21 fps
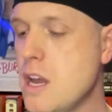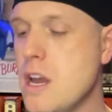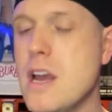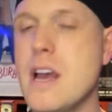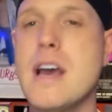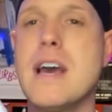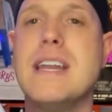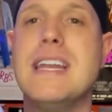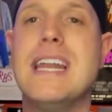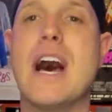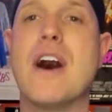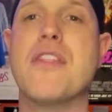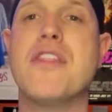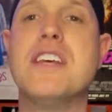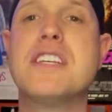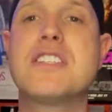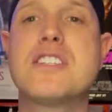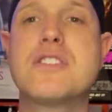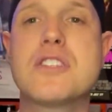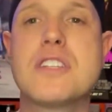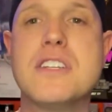Now,
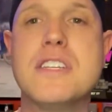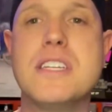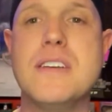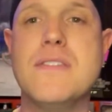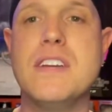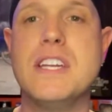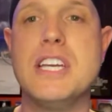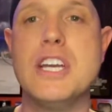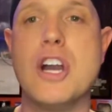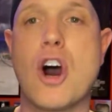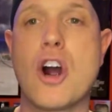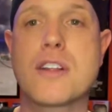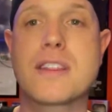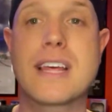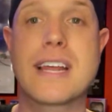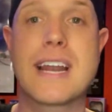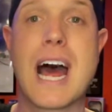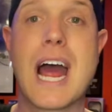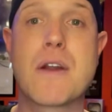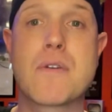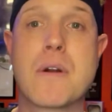this is the DVD art that
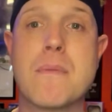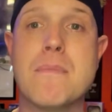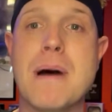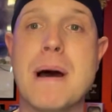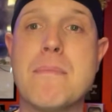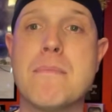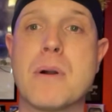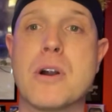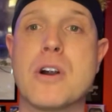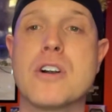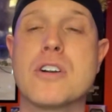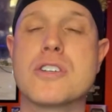I remember.